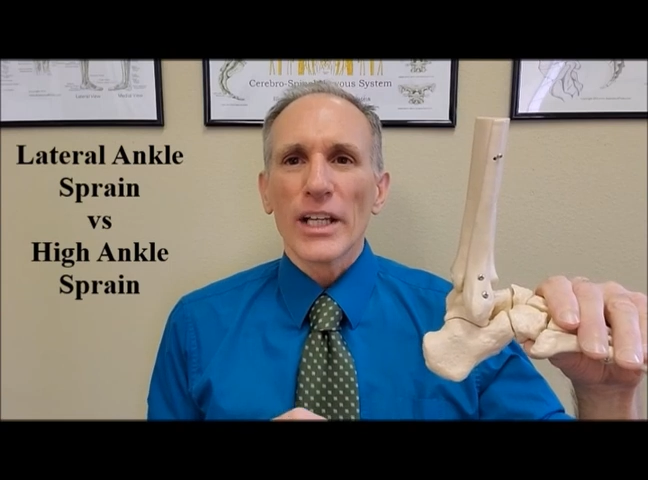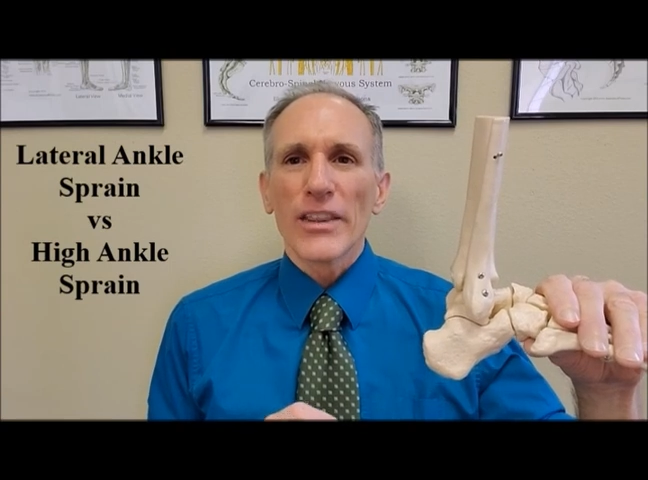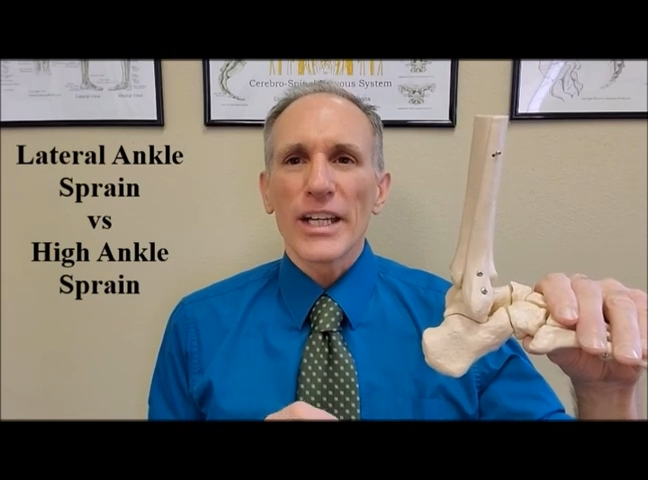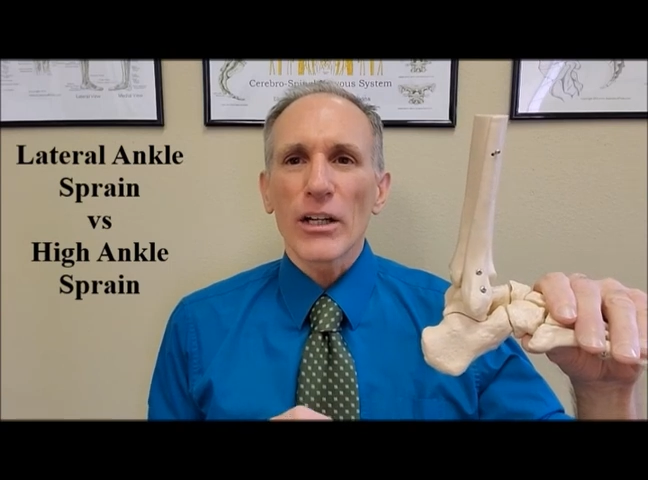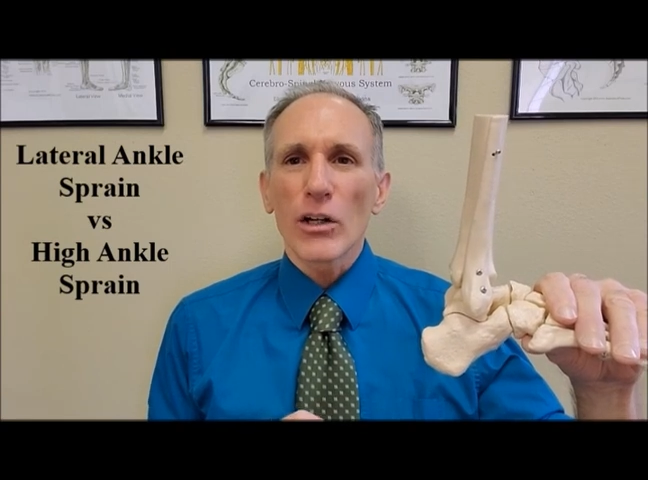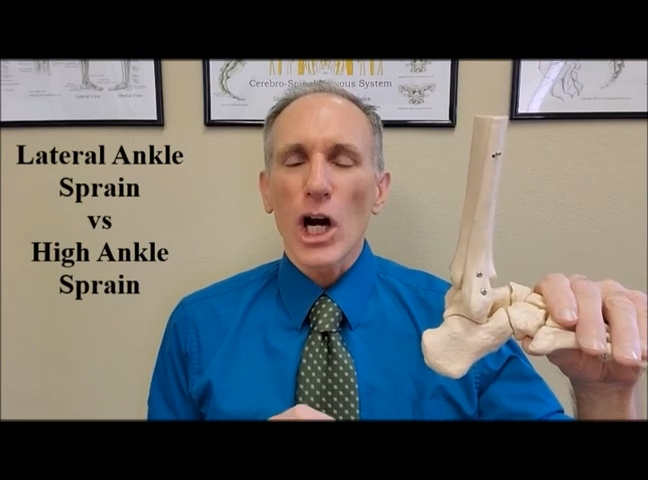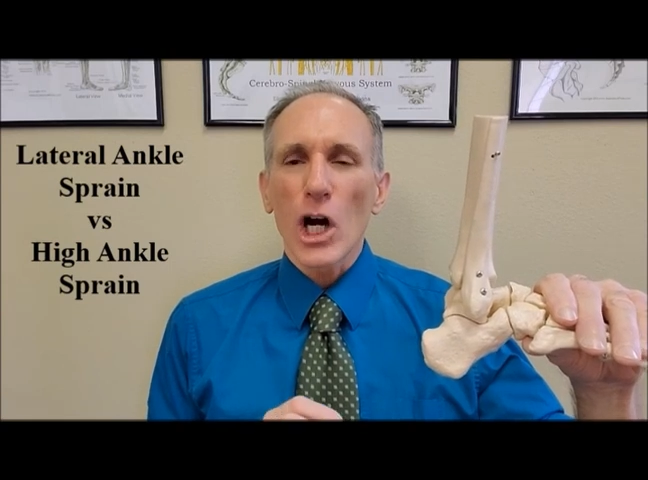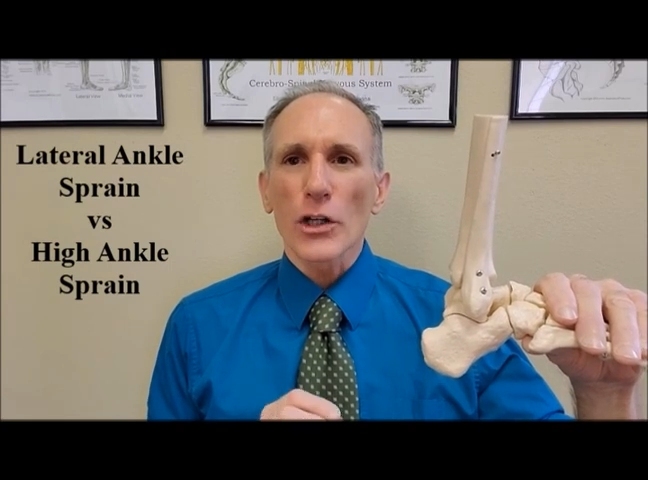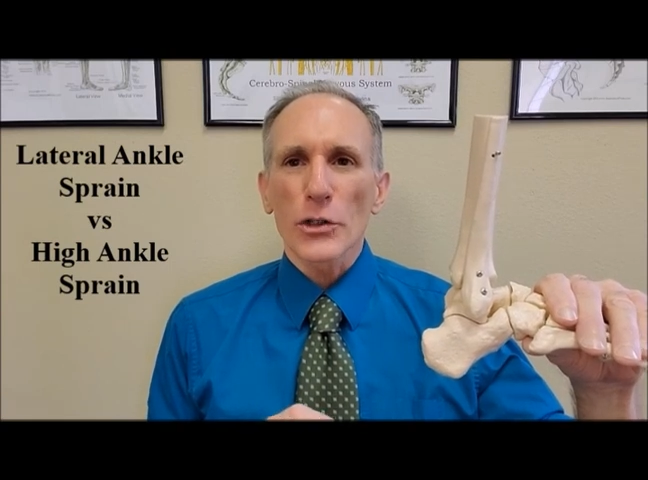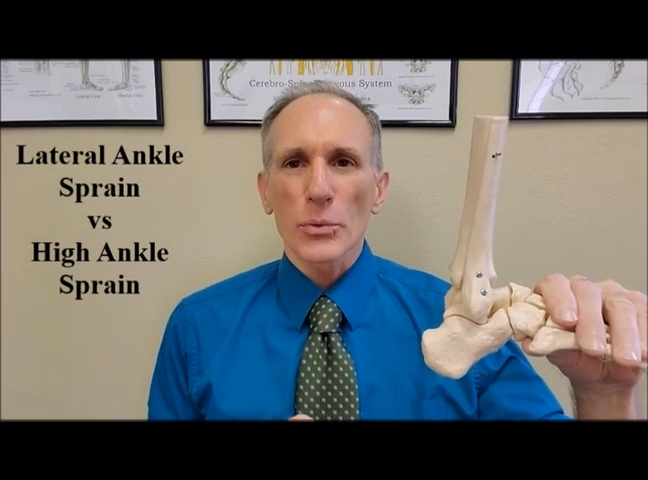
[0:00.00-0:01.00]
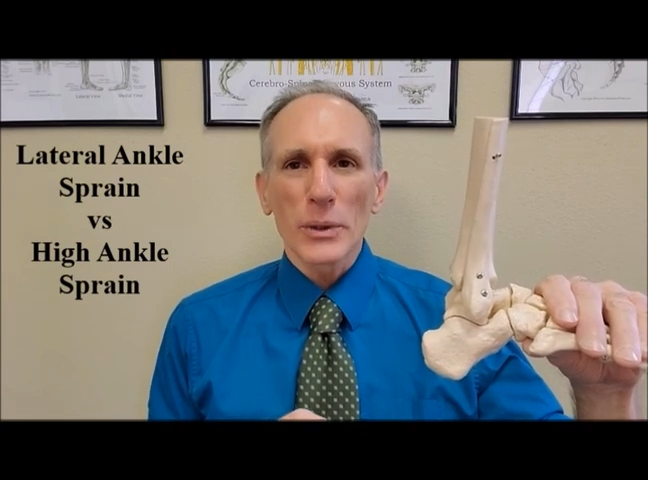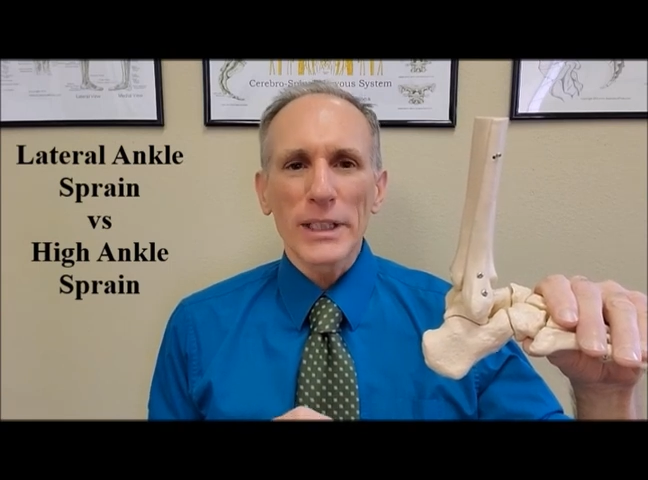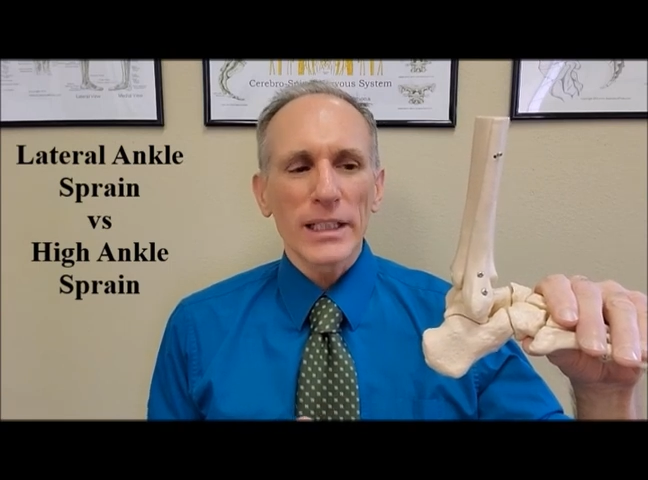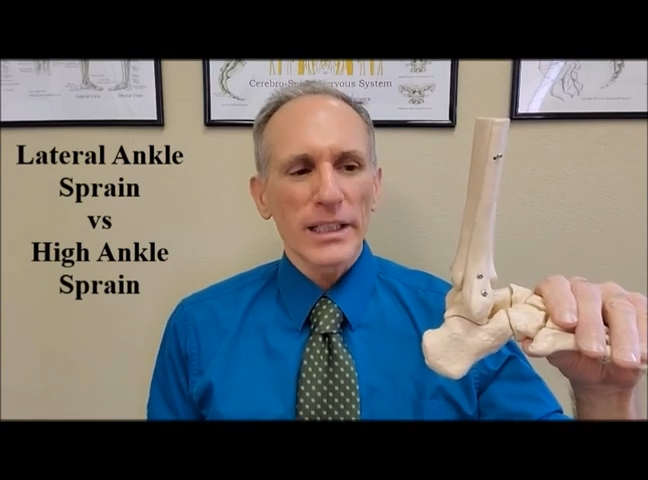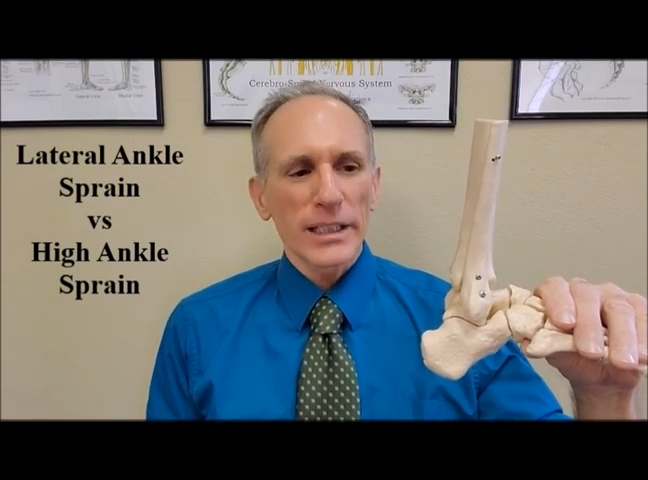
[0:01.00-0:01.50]
there are
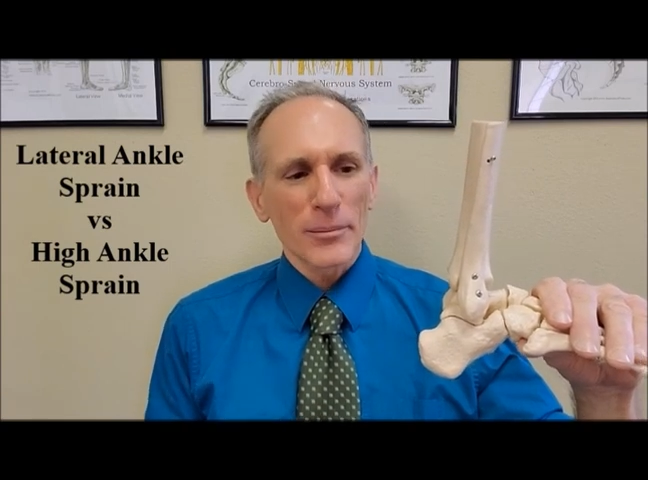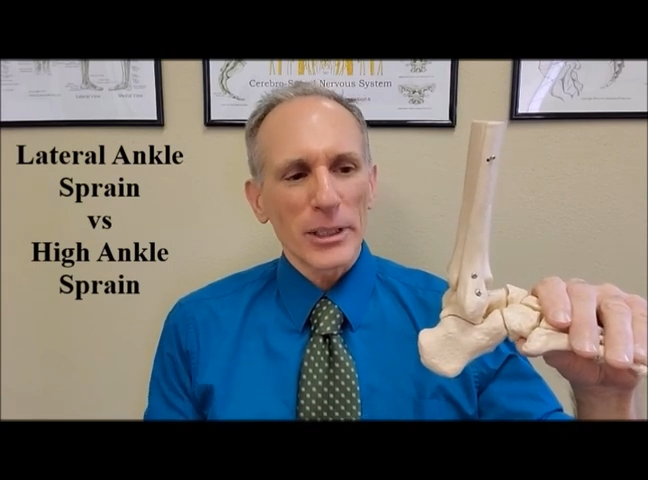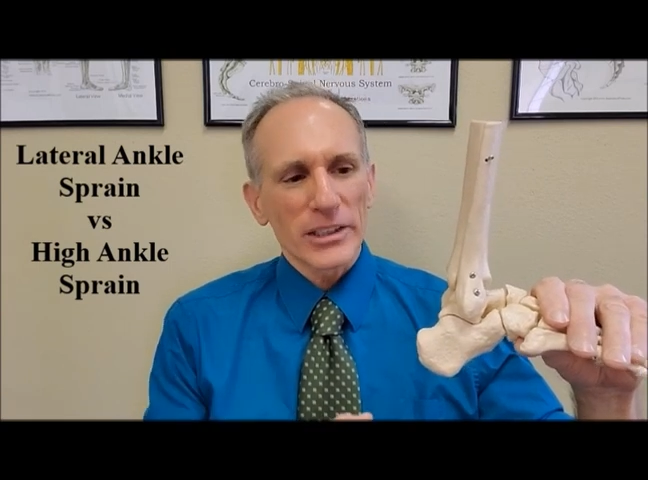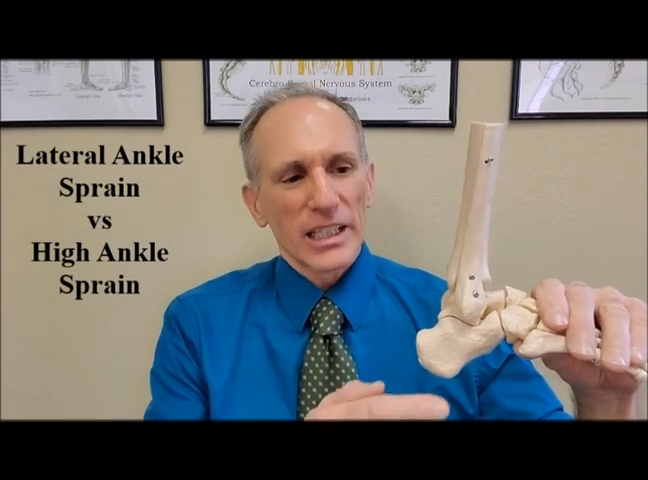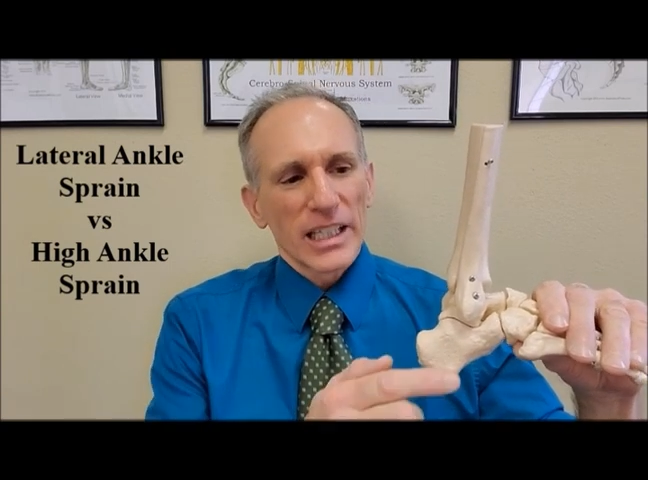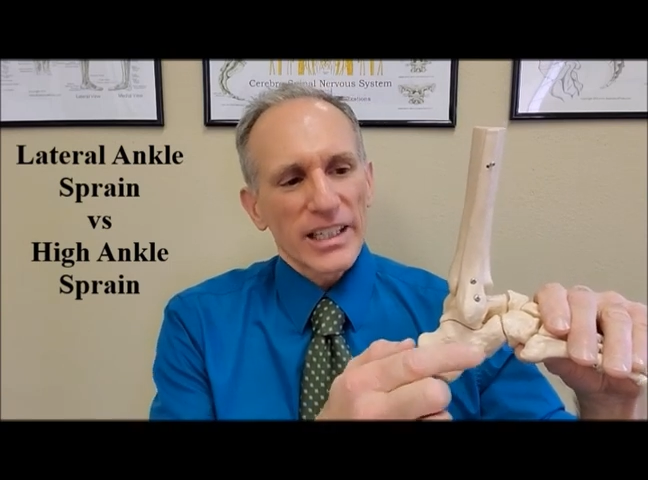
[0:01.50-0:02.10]
three ligaments